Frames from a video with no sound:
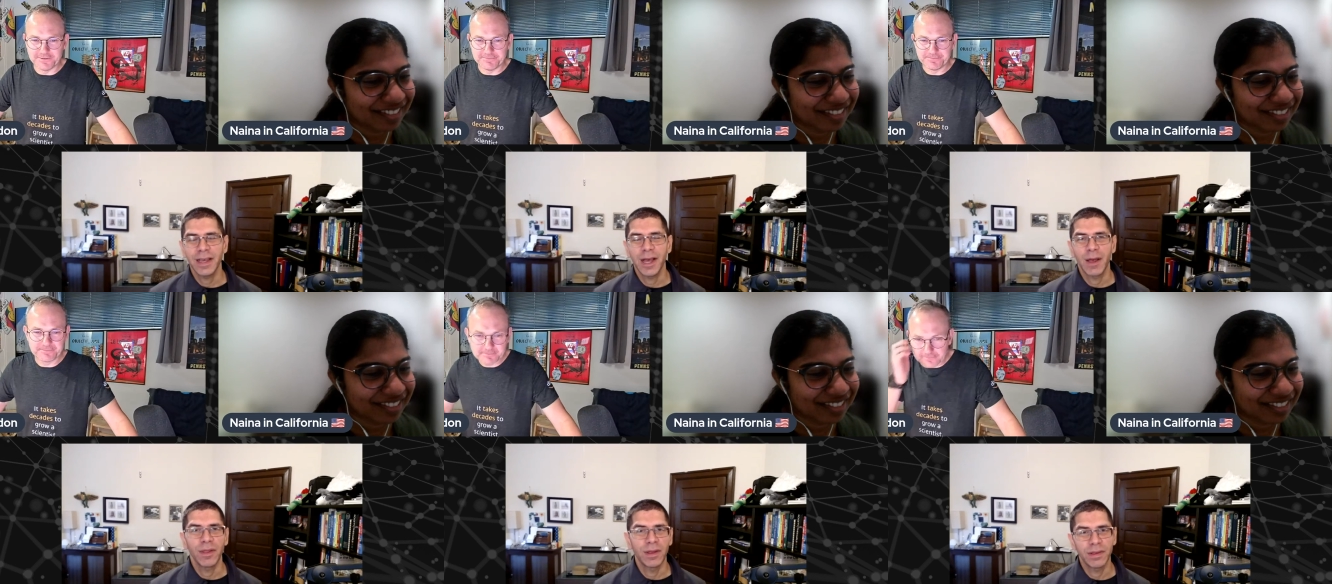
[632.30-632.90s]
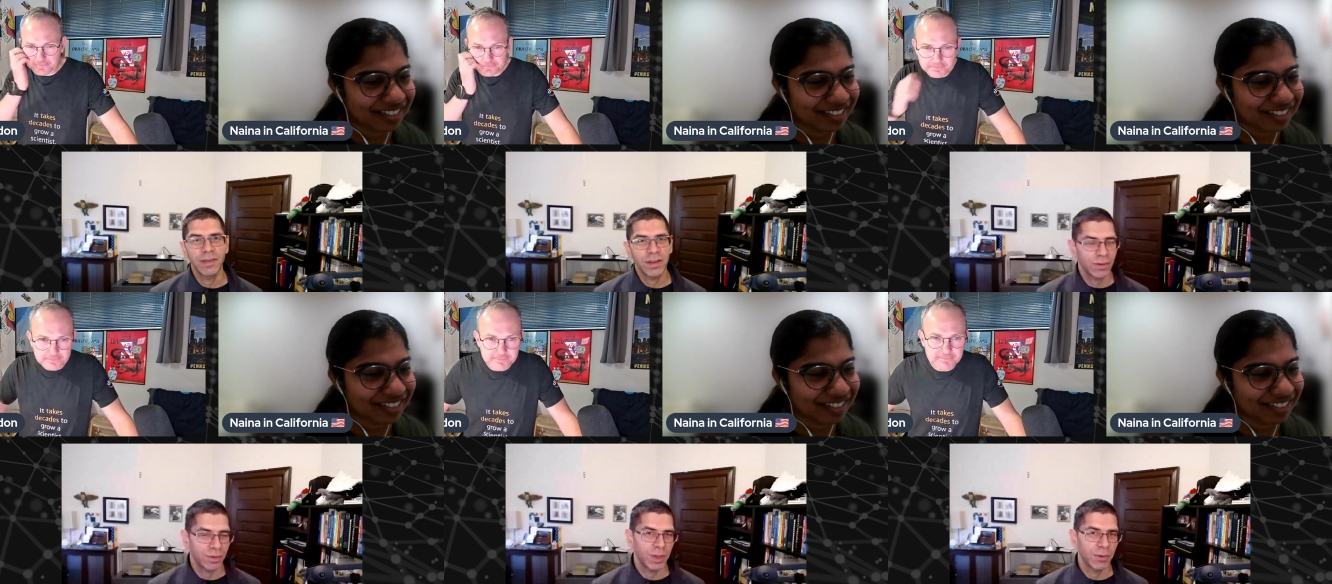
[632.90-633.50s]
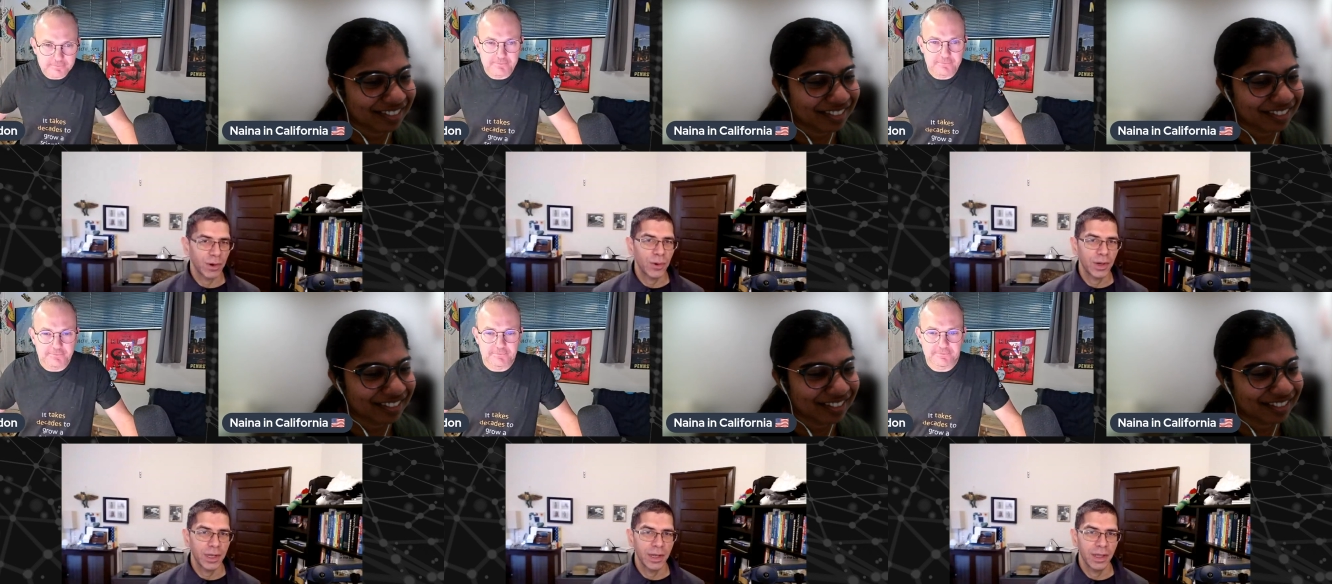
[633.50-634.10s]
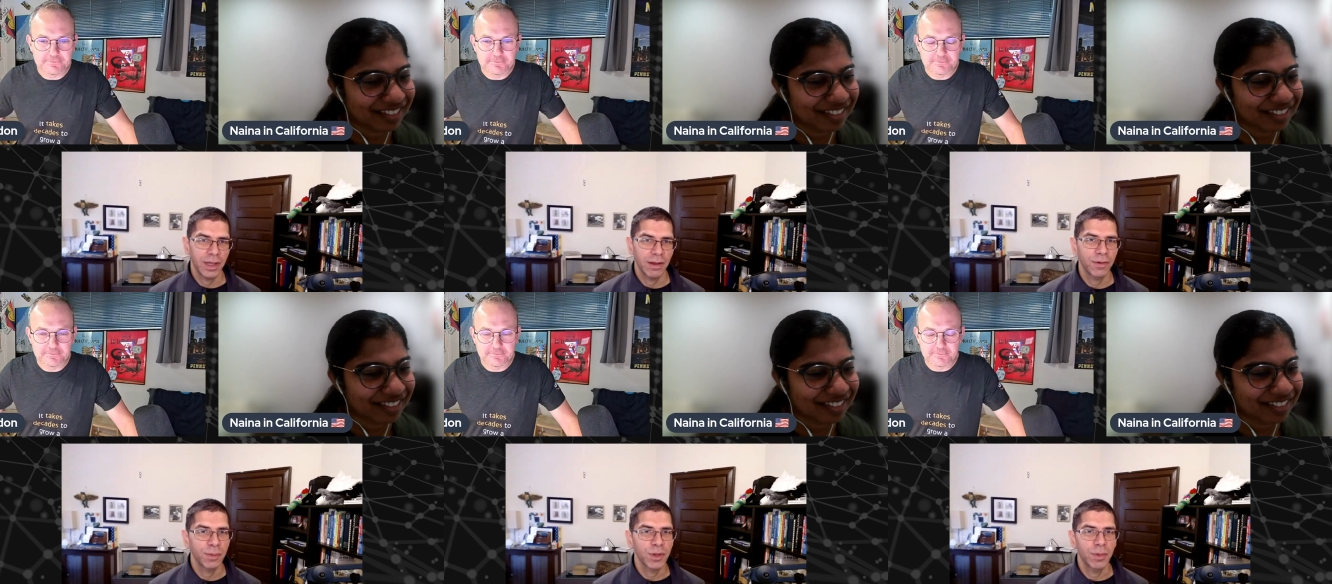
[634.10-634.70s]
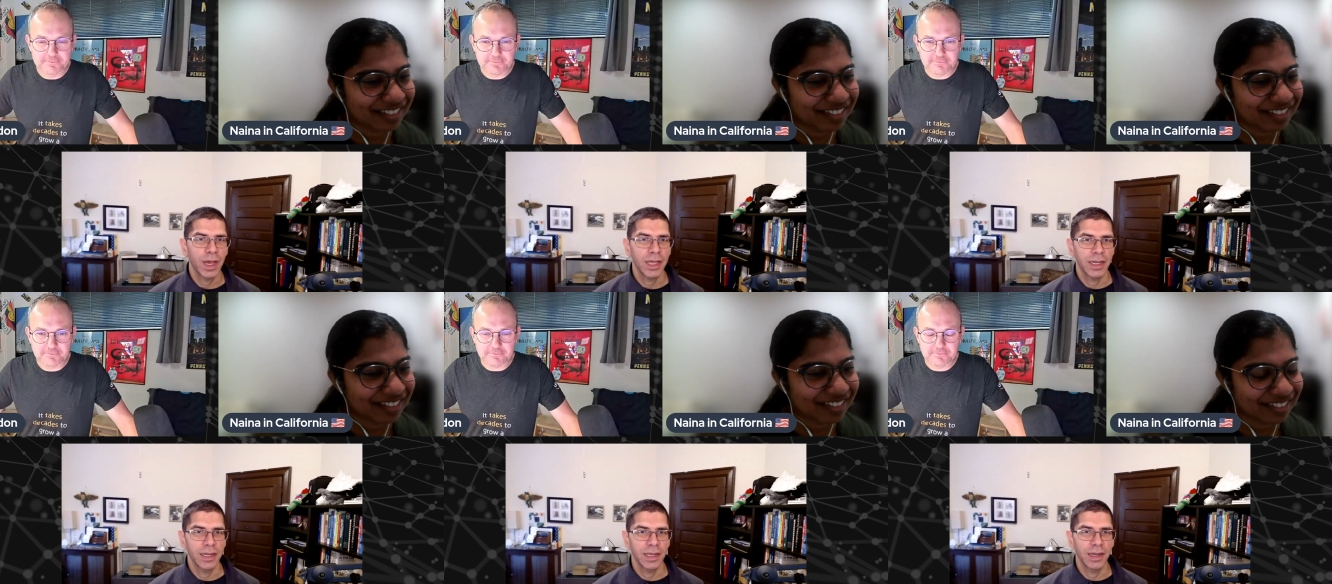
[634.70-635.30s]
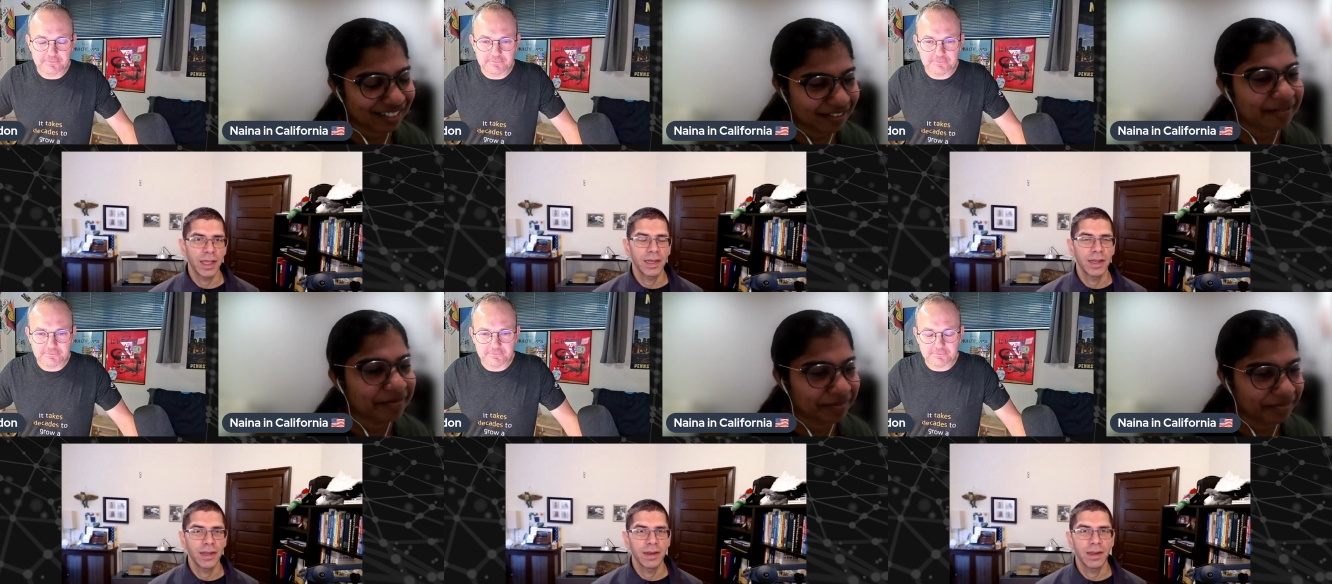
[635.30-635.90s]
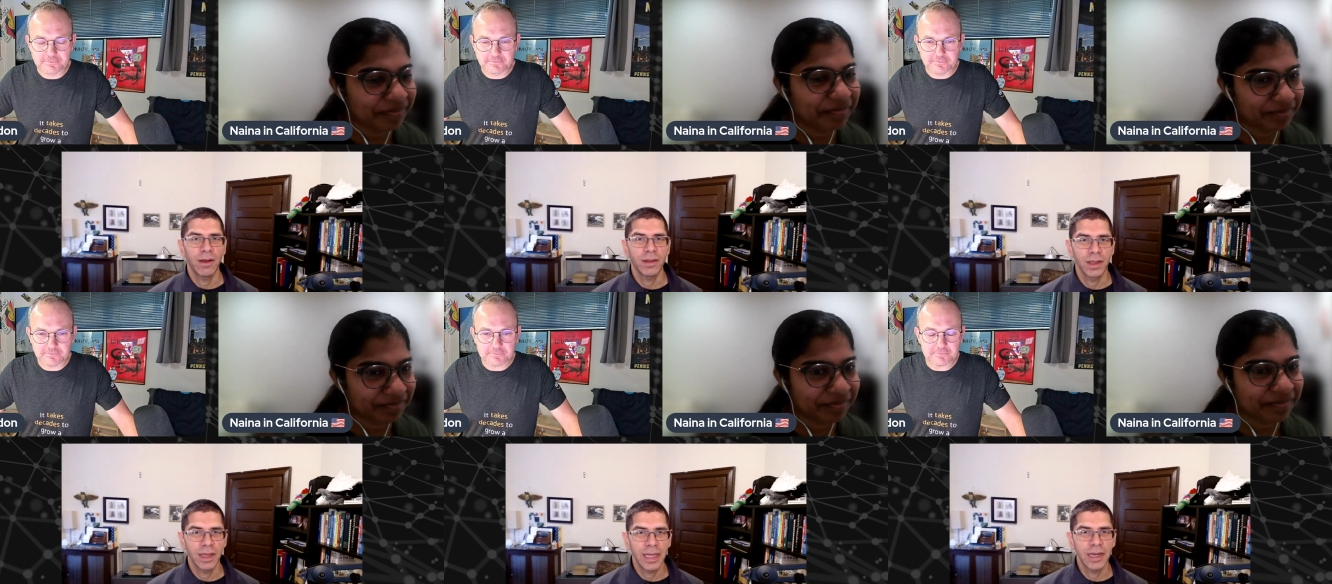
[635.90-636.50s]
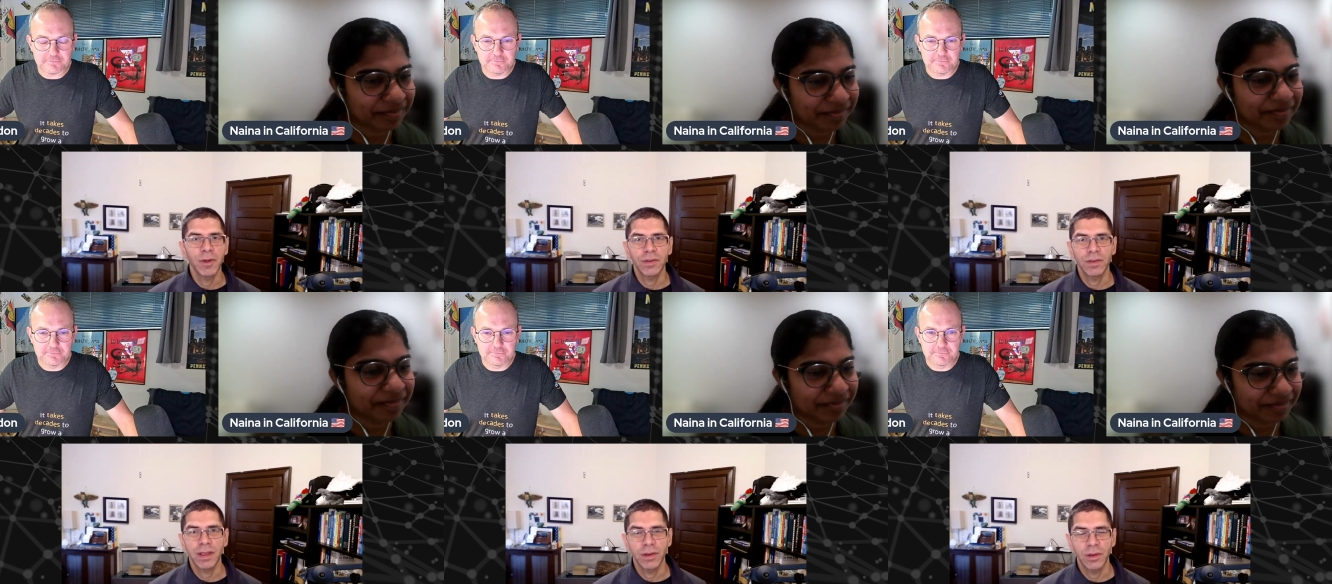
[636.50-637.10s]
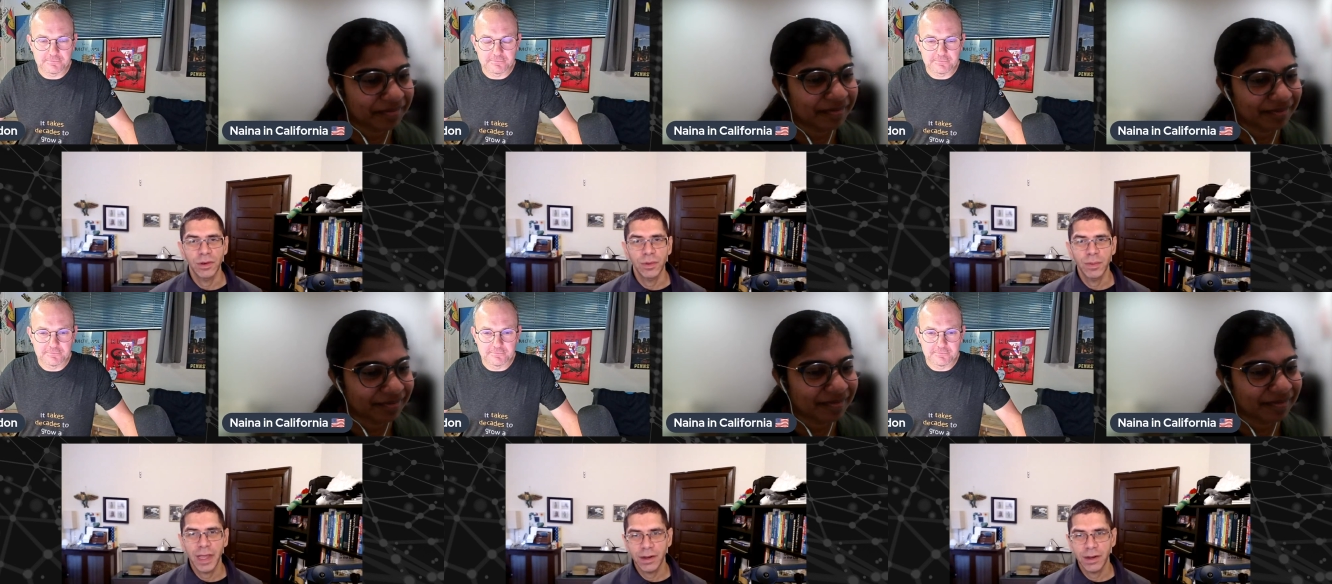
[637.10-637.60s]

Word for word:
Speaker 1: uh, the sessions will be recorded uh, from KubeCon and, and, and, and, on the AWS YouTube, YouTube channel.